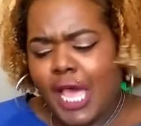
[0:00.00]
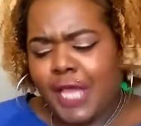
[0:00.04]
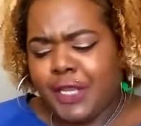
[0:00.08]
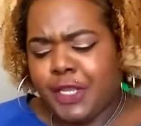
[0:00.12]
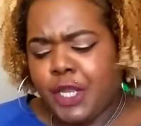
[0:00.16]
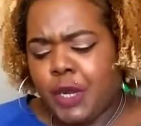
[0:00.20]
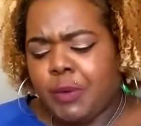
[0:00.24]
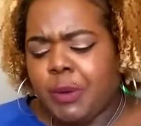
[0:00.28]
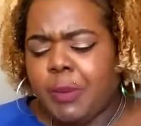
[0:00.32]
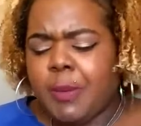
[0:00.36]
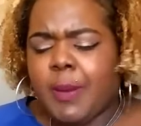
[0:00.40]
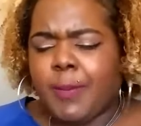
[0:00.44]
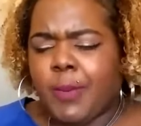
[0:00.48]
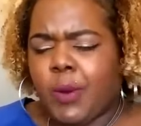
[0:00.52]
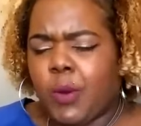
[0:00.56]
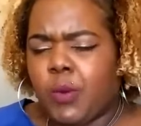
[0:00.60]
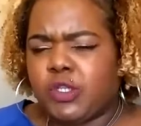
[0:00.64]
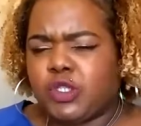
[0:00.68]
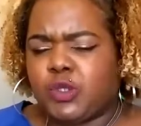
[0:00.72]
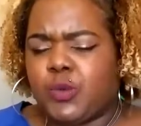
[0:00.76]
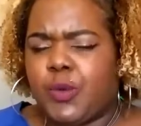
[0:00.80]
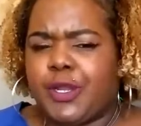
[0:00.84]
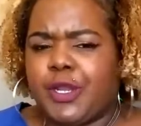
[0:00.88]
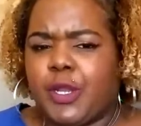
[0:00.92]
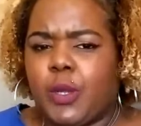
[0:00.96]
I don't remember
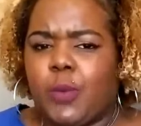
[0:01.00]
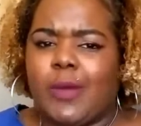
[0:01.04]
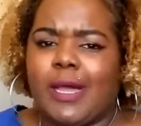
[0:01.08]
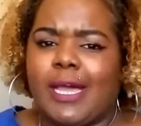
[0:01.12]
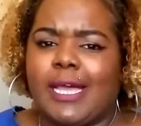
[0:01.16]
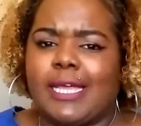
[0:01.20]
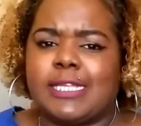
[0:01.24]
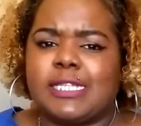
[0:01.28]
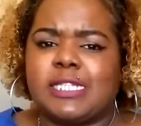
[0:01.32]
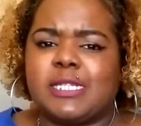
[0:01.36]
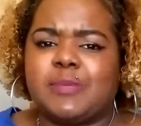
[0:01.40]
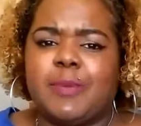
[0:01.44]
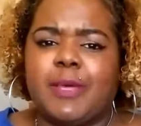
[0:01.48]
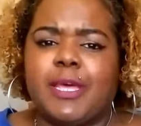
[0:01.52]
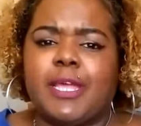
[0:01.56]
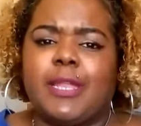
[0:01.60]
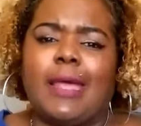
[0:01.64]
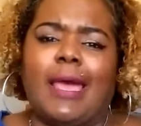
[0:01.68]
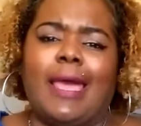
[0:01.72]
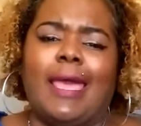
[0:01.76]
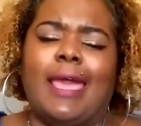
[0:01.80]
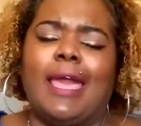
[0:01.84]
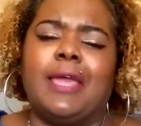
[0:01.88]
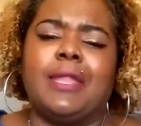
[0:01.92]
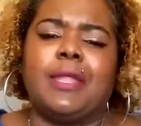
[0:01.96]
which one it was,
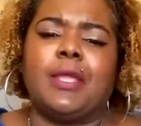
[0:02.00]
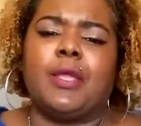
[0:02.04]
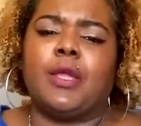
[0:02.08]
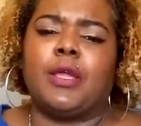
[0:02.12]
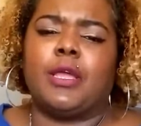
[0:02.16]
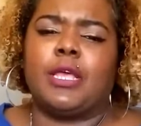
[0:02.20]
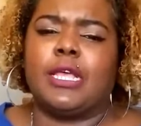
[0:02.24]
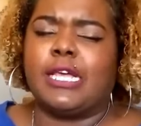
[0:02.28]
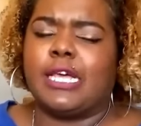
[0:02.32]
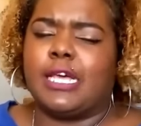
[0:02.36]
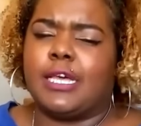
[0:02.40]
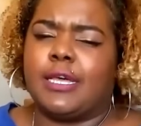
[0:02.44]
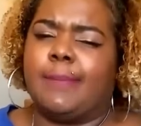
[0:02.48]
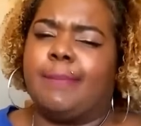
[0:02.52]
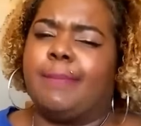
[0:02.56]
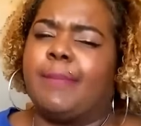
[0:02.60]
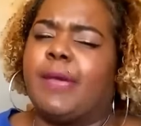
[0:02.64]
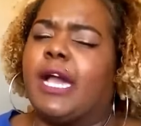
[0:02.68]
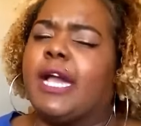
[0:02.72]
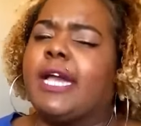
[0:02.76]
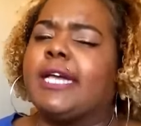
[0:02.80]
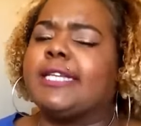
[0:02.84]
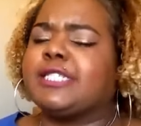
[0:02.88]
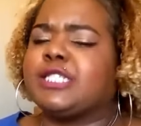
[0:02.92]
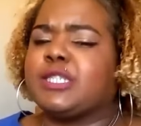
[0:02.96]
but I had
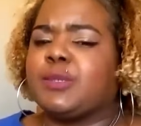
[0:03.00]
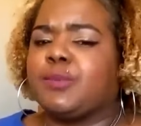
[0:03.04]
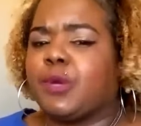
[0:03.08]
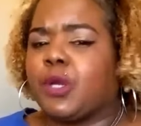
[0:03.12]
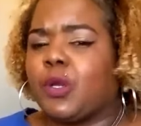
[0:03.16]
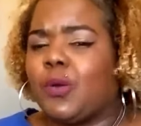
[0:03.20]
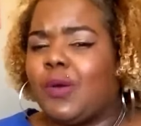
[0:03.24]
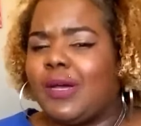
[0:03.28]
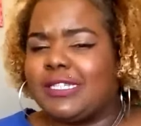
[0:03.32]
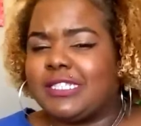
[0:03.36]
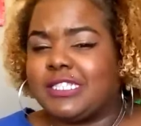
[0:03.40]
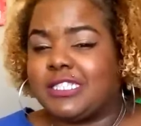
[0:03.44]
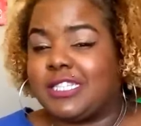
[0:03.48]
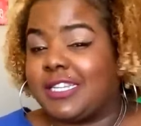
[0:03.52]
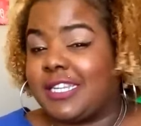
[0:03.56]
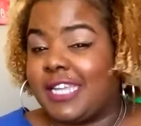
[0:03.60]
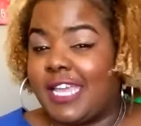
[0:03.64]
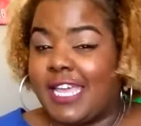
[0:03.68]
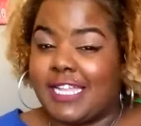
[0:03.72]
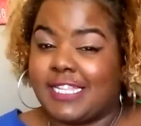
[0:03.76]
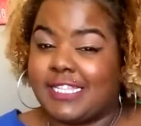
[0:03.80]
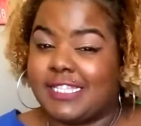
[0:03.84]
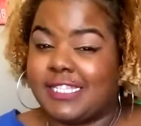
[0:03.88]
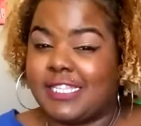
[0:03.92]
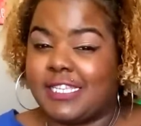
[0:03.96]
a custom request on
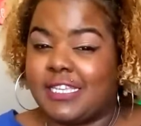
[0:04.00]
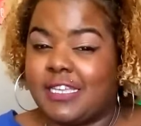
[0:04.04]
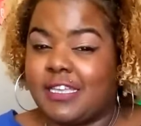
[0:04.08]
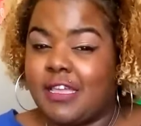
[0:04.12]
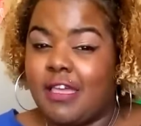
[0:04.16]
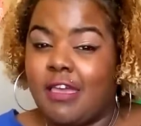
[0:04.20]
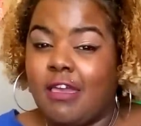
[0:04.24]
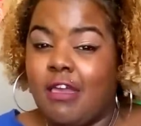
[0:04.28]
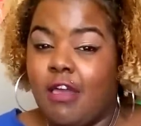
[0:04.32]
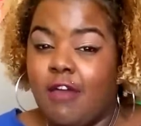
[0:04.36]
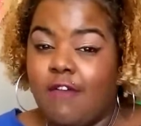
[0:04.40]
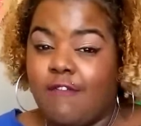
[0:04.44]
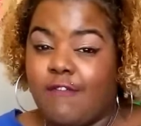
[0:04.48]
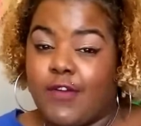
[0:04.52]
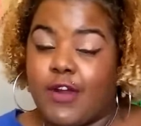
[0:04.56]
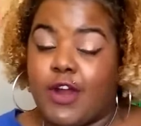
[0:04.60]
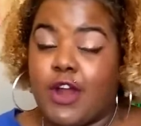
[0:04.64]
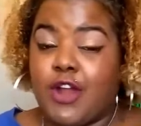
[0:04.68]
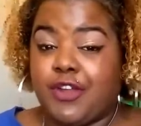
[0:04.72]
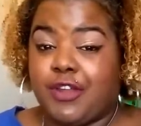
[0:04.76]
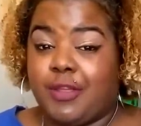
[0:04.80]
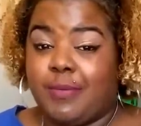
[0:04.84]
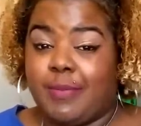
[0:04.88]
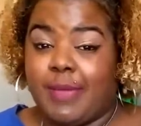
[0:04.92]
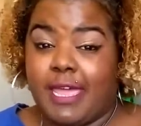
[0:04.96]
Etsy for
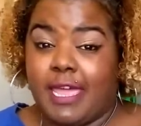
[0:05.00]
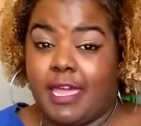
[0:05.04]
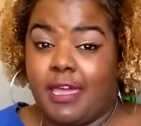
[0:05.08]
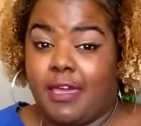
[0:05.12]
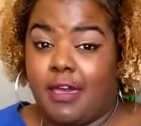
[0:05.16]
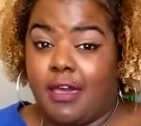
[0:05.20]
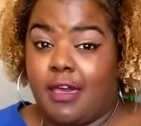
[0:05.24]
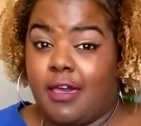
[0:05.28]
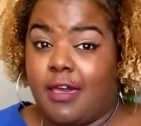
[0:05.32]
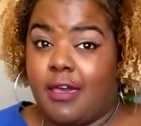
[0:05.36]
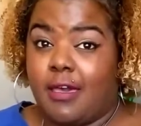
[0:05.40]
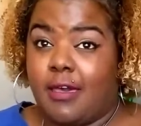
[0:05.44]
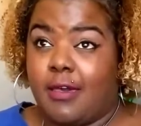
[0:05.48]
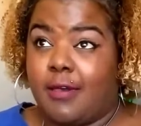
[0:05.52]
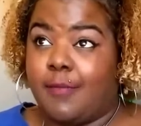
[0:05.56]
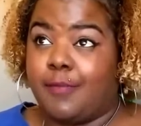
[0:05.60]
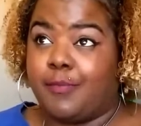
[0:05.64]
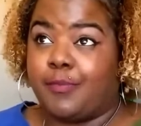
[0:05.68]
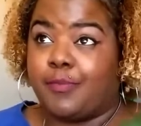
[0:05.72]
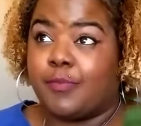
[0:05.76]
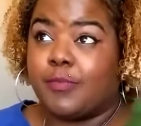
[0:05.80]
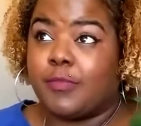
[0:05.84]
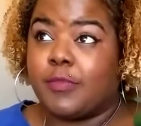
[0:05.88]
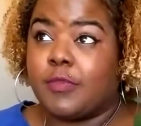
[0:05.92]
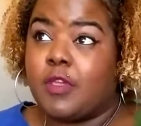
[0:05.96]
her to make
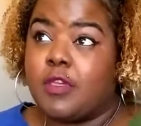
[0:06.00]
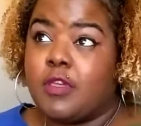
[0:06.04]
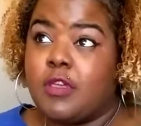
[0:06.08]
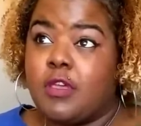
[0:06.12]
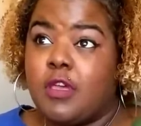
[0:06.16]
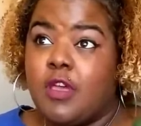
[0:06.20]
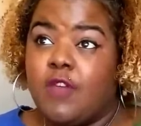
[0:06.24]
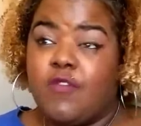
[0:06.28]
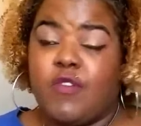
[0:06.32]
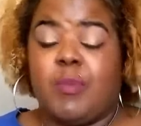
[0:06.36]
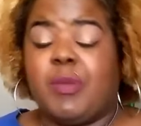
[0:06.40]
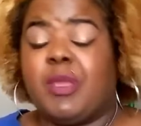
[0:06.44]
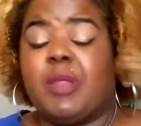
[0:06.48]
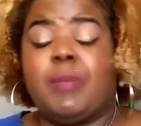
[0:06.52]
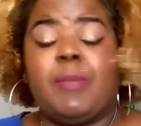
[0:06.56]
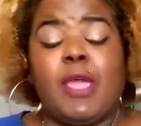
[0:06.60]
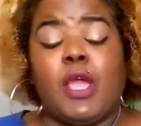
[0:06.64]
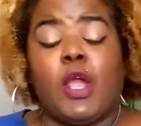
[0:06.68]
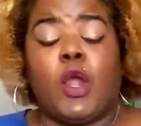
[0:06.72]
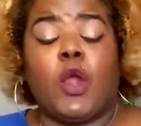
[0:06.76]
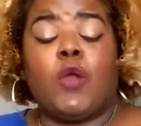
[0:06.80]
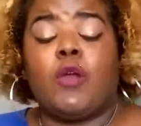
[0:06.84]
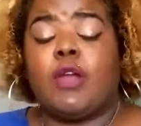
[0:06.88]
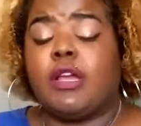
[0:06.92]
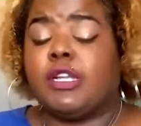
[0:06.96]
for me to
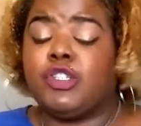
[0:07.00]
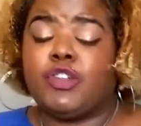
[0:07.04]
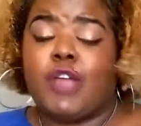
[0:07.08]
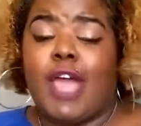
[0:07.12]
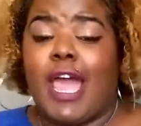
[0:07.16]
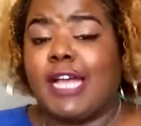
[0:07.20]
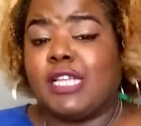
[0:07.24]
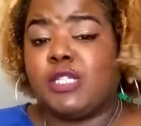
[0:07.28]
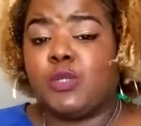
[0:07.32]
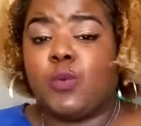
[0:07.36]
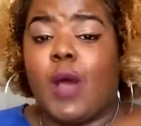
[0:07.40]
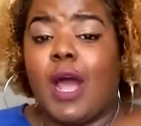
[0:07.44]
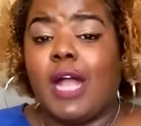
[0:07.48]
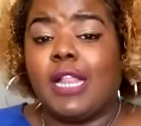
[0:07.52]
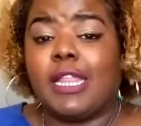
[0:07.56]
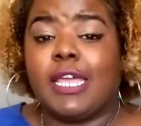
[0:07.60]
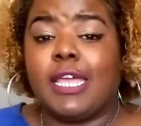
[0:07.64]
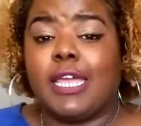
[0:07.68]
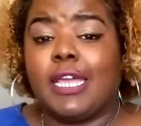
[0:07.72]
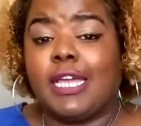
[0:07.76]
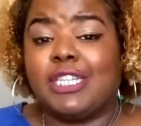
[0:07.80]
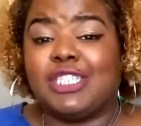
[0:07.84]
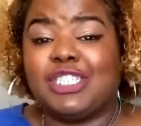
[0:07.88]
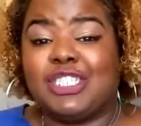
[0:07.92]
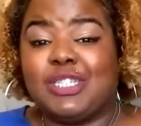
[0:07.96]
make her a Drax
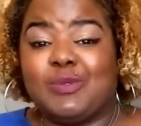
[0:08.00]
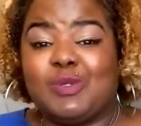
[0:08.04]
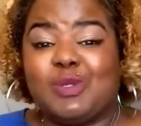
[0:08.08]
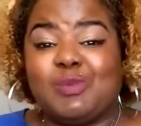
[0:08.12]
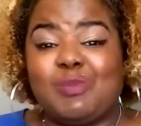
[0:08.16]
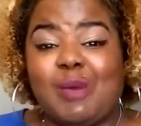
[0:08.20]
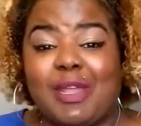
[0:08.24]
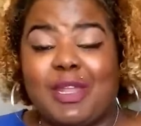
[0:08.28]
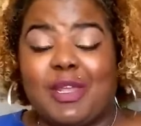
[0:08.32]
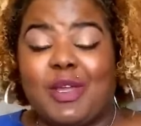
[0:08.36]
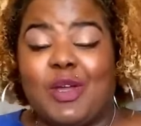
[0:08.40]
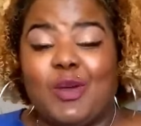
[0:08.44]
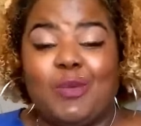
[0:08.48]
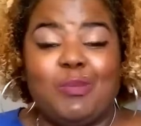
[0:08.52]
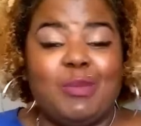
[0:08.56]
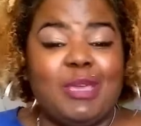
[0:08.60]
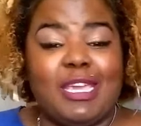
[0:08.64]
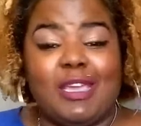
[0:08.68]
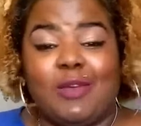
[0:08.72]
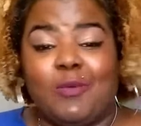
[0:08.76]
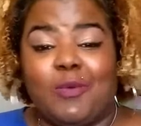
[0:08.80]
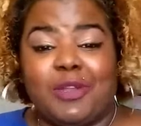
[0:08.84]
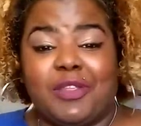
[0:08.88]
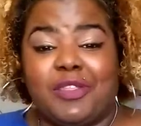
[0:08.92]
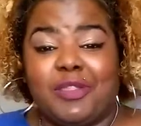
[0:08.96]
wallet because she was about to go
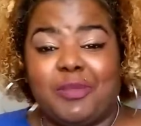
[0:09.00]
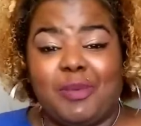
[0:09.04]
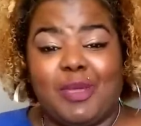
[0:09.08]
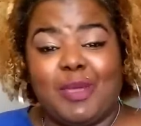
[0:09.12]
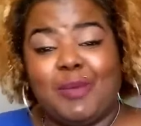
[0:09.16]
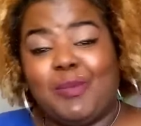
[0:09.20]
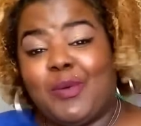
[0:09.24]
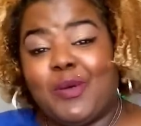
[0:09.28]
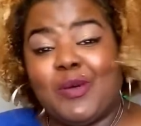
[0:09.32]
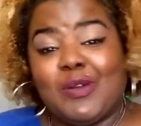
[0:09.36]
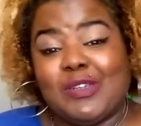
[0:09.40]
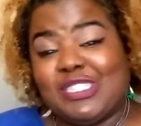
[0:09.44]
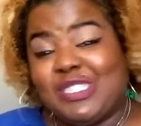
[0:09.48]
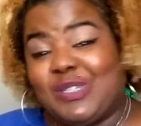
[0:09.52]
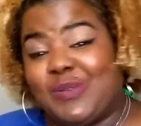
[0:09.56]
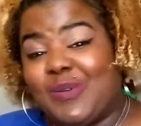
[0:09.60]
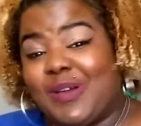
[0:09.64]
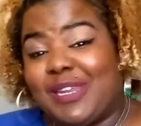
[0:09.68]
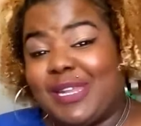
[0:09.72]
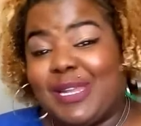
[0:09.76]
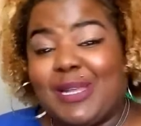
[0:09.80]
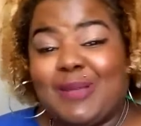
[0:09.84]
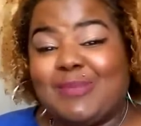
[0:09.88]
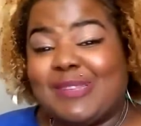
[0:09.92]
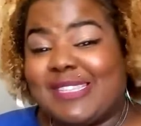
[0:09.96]
meet one of the people and she
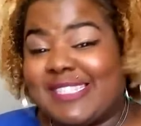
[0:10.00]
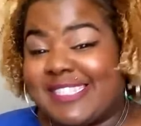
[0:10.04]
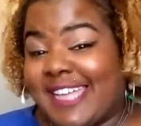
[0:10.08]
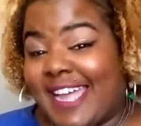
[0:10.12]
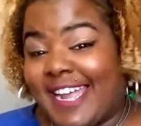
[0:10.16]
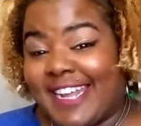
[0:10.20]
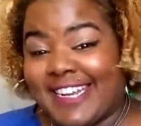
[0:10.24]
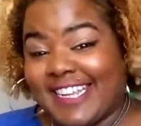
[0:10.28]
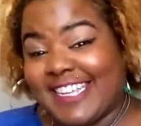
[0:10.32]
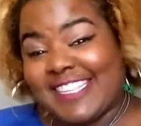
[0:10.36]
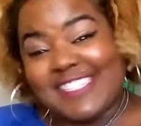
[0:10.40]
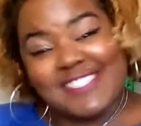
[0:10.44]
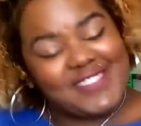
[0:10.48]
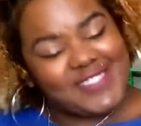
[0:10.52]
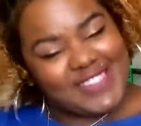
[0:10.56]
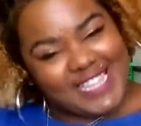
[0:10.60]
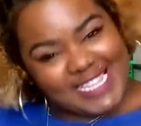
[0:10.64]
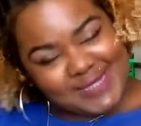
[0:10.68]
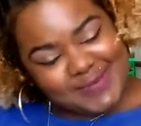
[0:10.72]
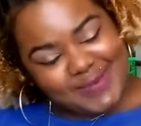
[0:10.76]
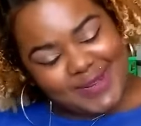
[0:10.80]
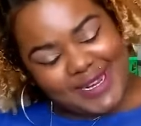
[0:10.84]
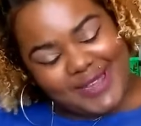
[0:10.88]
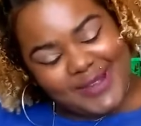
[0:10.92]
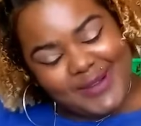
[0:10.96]
wanted him to sign it. So
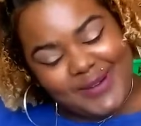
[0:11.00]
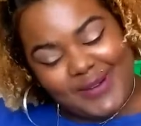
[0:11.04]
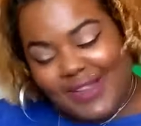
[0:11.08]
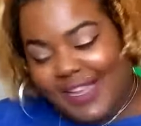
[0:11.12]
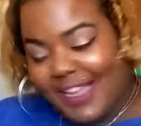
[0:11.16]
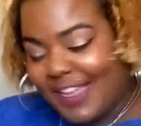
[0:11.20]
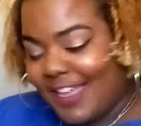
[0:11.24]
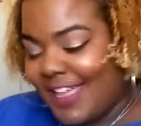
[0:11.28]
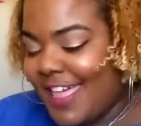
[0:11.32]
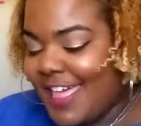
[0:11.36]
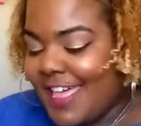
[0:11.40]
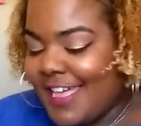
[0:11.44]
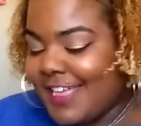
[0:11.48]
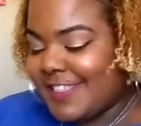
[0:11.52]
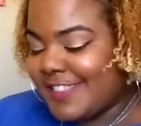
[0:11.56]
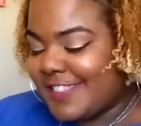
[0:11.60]
that's pretty cool.